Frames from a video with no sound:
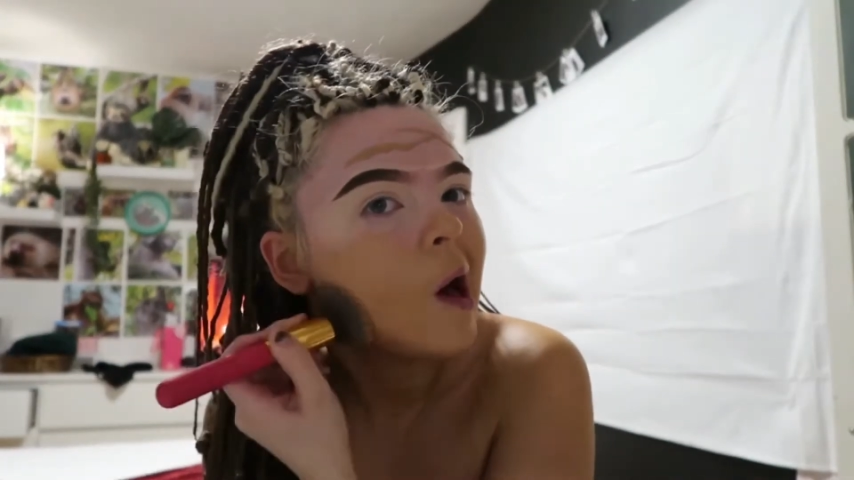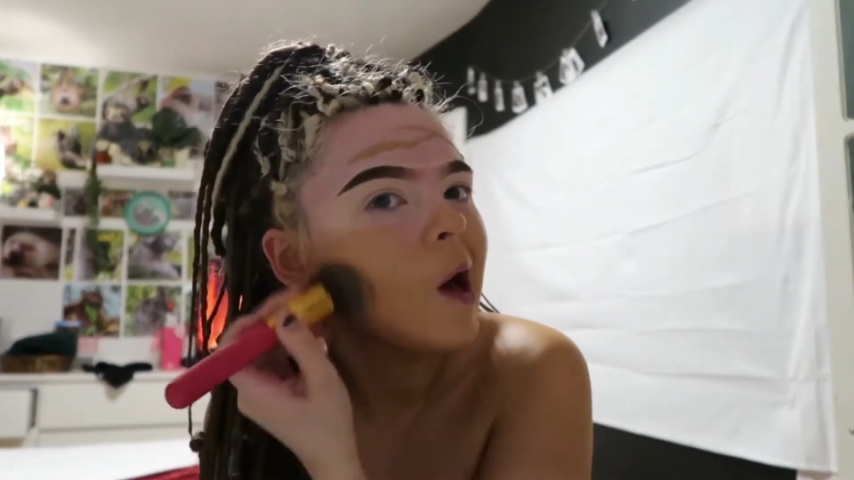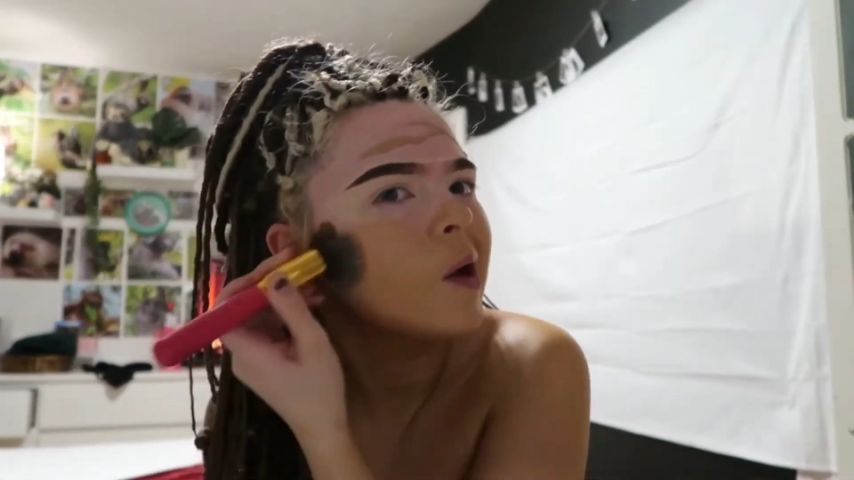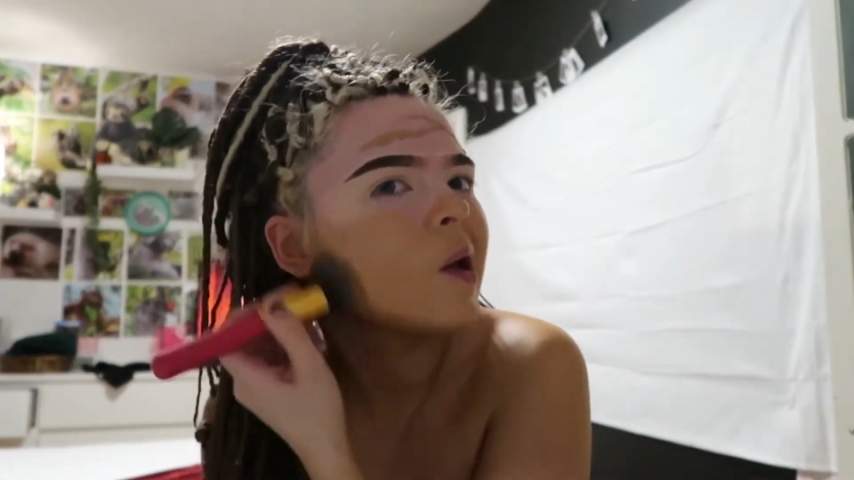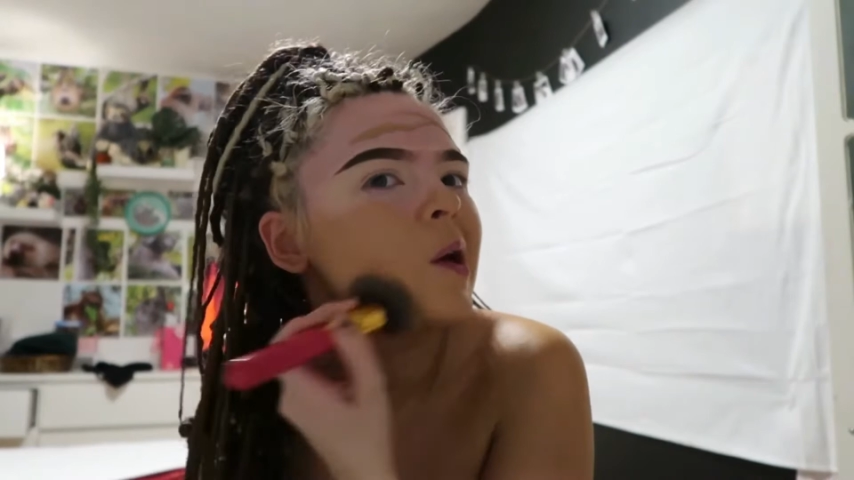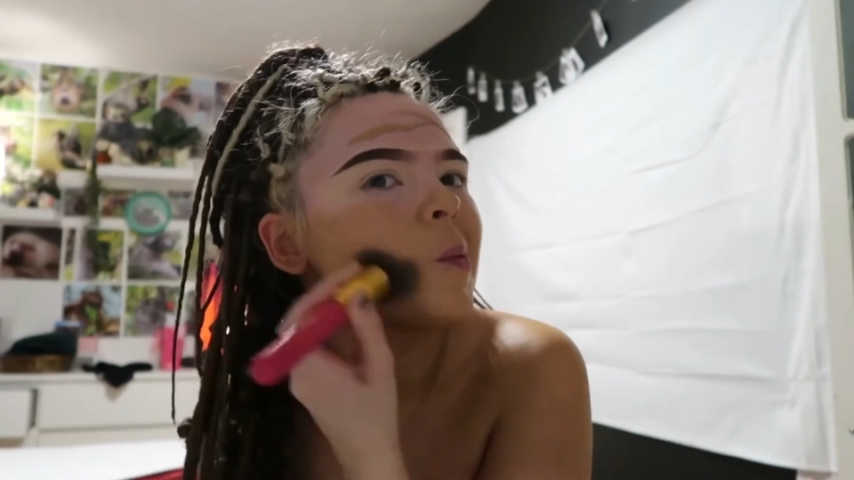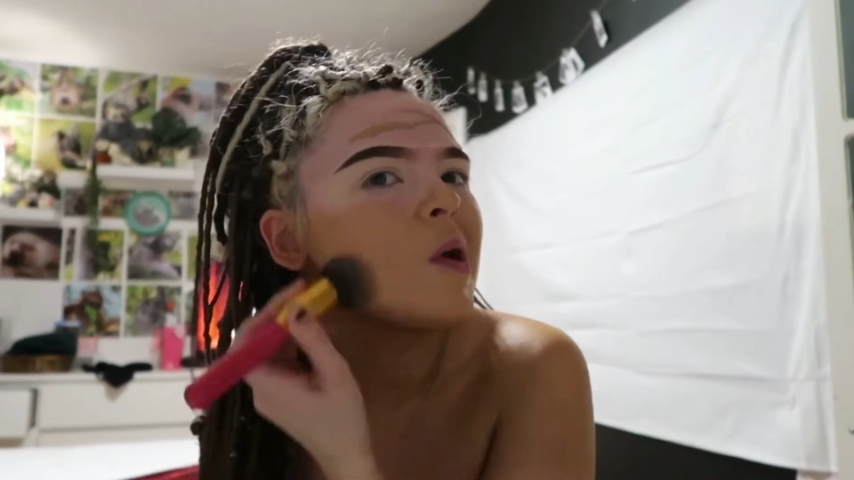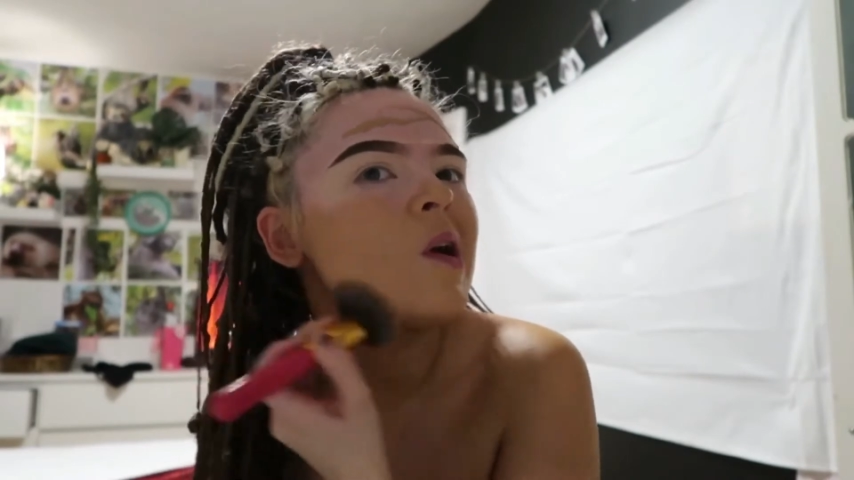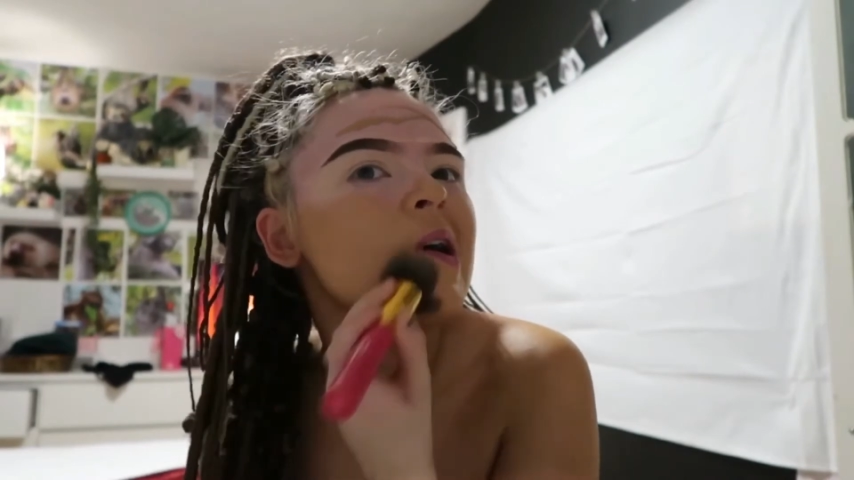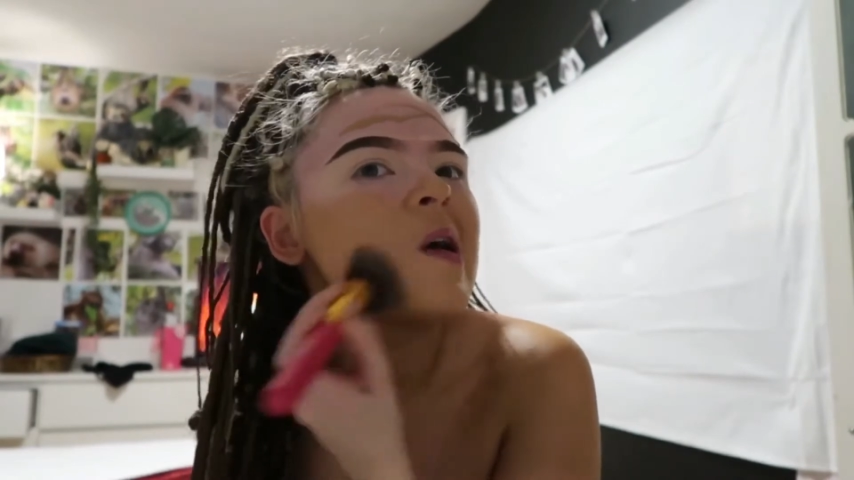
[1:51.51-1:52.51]
And like,
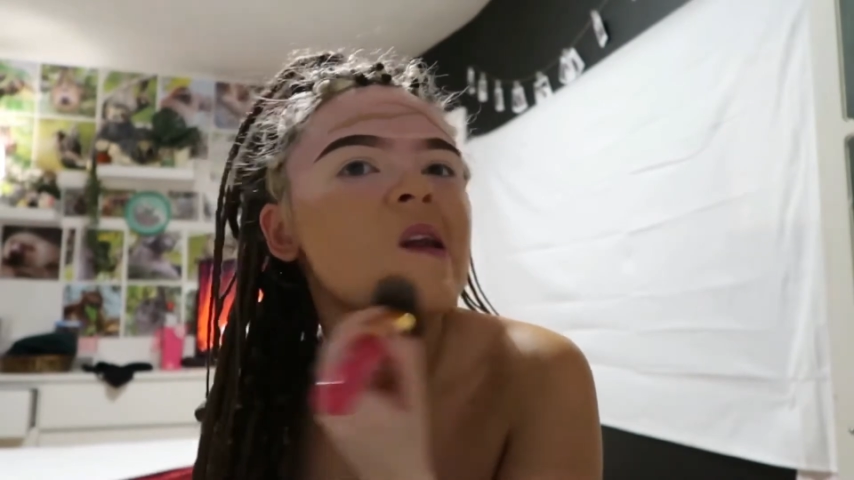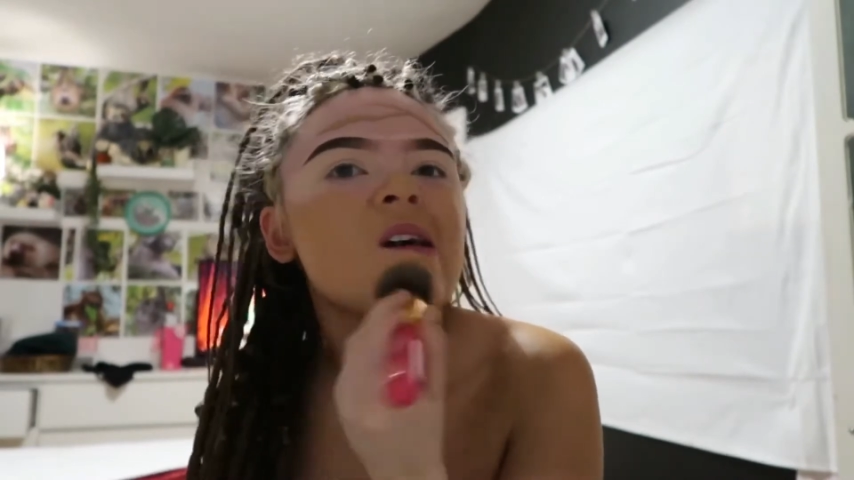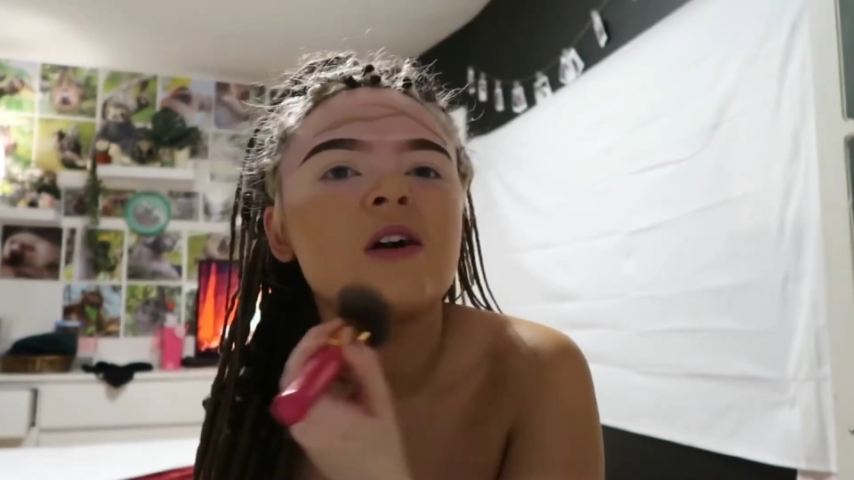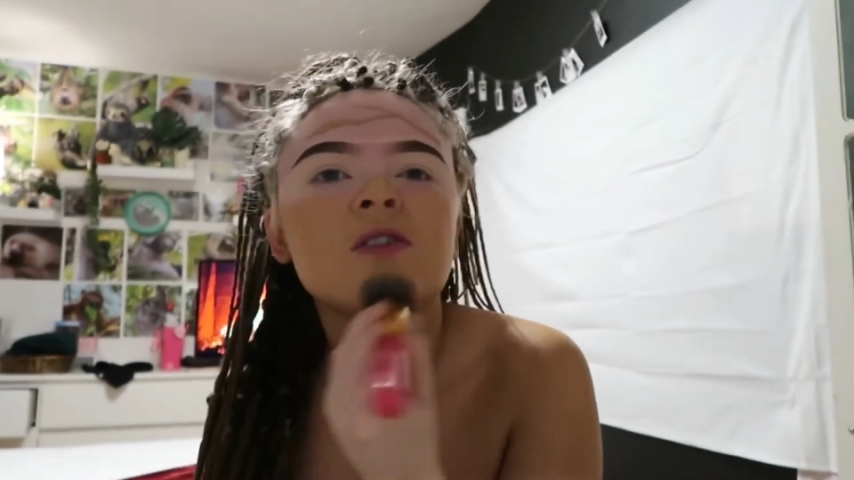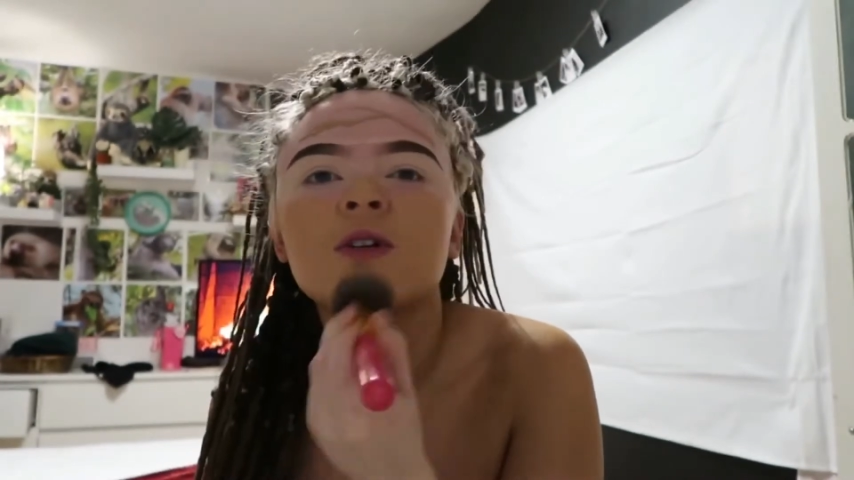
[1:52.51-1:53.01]
my eyelids